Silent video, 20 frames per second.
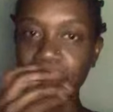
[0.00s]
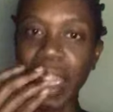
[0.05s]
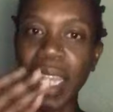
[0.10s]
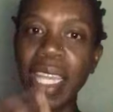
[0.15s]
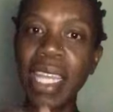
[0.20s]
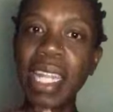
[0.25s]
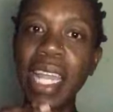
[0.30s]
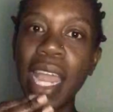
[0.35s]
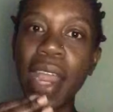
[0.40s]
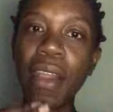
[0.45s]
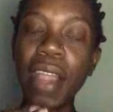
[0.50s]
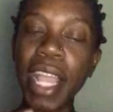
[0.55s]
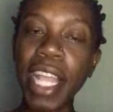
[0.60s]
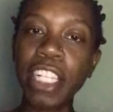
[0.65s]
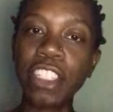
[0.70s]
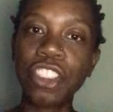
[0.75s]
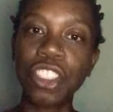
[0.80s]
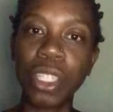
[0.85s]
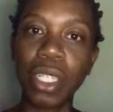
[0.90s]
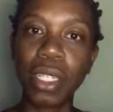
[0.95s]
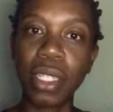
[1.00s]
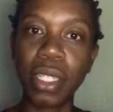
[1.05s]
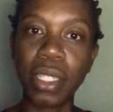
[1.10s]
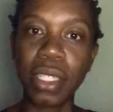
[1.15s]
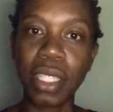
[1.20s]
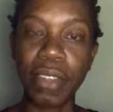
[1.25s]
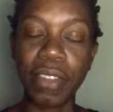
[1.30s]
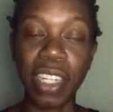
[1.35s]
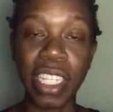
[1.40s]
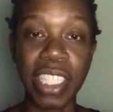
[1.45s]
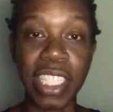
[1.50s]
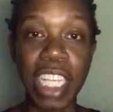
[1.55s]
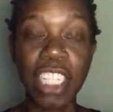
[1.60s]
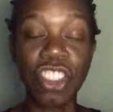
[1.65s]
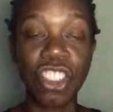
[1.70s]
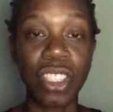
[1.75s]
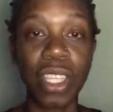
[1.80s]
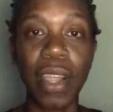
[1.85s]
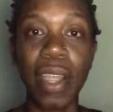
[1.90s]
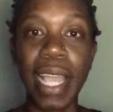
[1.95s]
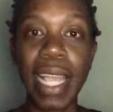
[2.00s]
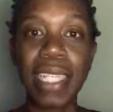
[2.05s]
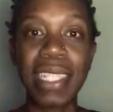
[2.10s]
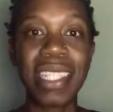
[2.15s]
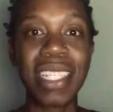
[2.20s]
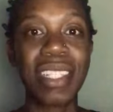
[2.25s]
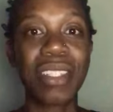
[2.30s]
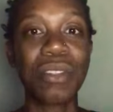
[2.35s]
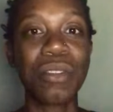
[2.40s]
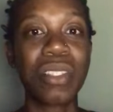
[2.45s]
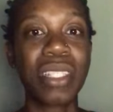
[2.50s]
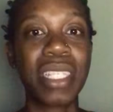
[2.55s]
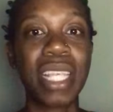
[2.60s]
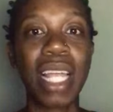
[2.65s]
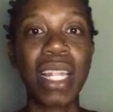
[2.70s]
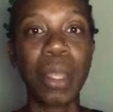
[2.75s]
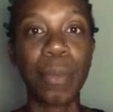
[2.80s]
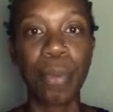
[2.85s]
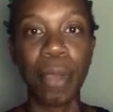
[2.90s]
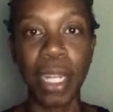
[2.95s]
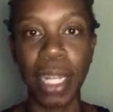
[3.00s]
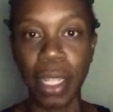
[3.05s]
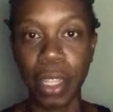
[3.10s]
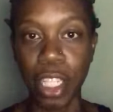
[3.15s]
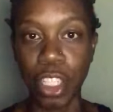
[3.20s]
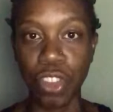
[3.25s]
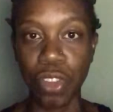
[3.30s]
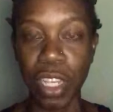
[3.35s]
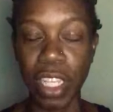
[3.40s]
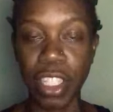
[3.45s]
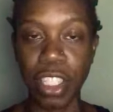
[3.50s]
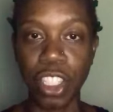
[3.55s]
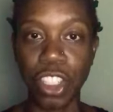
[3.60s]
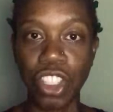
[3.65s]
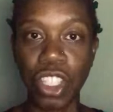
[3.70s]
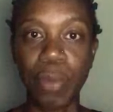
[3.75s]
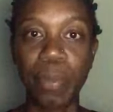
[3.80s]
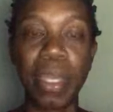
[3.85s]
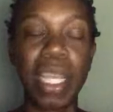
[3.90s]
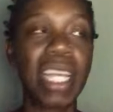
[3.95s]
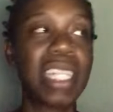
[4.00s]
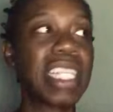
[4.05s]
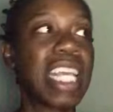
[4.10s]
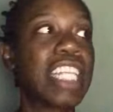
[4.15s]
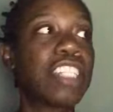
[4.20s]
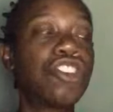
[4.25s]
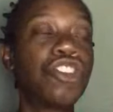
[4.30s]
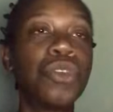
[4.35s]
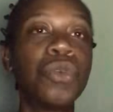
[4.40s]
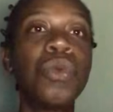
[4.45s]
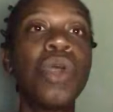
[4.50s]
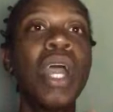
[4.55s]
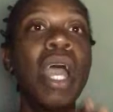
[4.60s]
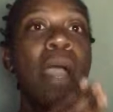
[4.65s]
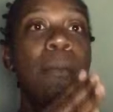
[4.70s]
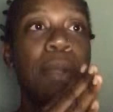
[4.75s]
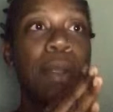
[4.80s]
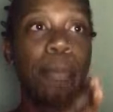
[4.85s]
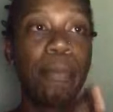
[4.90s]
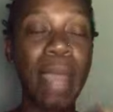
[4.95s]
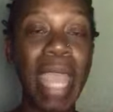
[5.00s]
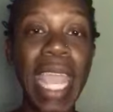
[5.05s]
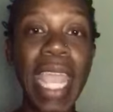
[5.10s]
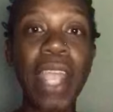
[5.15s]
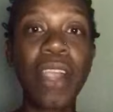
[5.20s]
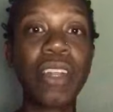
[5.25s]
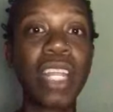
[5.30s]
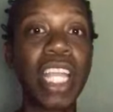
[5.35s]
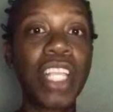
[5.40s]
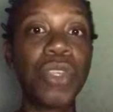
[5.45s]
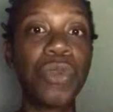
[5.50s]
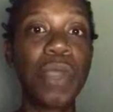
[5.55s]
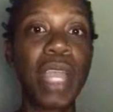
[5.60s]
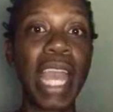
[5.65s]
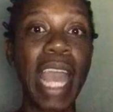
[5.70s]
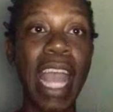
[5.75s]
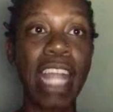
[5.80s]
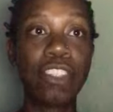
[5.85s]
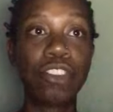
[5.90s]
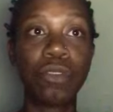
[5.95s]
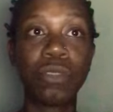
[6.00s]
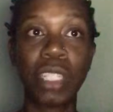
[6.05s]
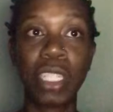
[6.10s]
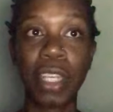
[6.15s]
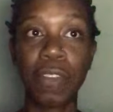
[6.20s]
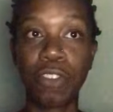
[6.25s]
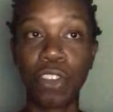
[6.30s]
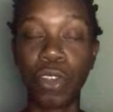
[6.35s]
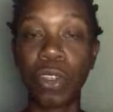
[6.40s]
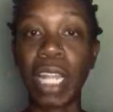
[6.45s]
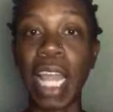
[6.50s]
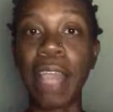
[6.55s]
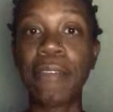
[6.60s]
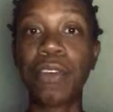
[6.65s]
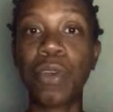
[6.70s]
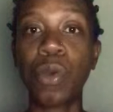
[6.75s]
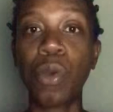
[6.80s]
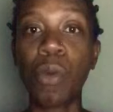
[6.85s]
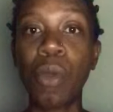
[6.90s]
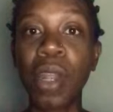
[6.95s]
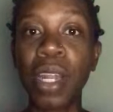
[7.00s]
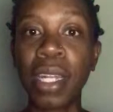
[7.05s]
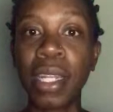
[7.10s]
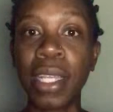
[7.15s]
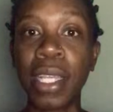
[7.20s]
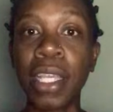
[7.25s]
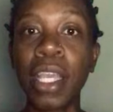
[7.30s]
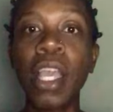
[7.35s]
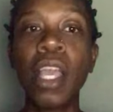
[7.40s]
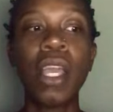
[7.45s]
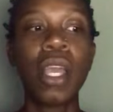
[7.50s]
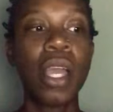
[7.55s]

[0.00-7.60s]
in our ancient civilizations, our ancestors celebrated the transition, because had you prepared and had you lived your life accordingly,